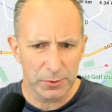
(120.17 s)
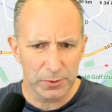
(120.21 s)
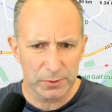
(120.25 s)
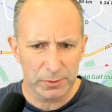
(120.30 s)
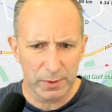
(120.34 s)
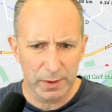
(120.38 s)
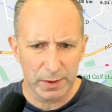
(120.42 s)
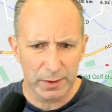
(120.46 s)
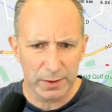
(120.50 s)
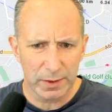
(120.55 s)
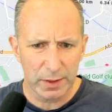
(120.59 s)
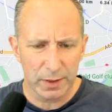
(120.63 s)

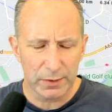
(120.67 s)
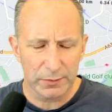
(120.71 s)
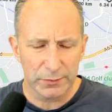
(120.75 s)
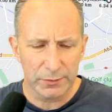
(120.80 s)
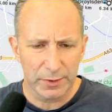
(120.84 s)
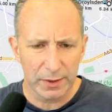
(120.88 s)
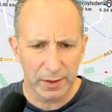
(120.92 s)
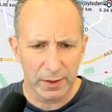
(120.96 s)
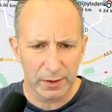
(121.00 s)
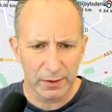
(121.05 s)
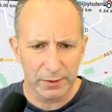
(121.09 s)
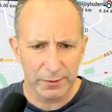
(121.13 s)
around half an
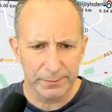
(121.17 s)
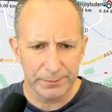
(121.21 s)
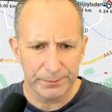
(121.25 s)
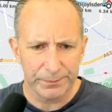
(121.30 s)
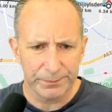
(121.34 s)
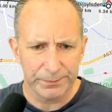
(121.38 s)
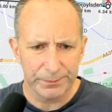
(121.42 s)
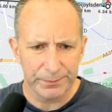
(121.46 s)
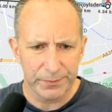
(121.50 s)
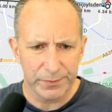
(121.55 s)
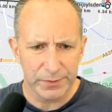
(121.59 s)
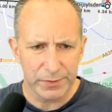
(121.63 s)
hour.
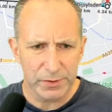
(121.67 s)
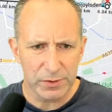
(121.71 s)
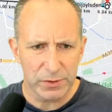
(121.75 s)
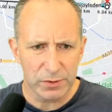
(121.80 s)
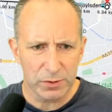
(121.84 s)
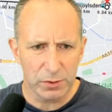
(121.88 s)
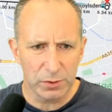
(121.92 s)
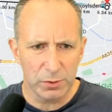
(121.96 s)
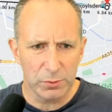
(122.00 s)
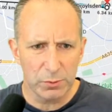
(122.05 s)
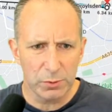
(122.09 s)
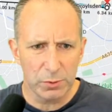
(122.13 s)
So a
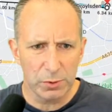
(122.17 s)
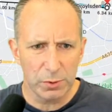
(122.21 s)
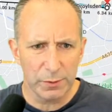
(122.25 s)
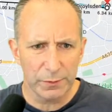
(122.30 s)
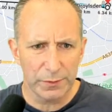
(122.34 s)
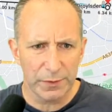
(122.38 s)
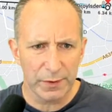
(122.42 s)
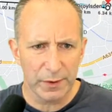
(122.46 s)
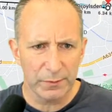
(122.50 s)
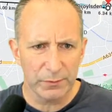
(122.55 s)
good rule of thumb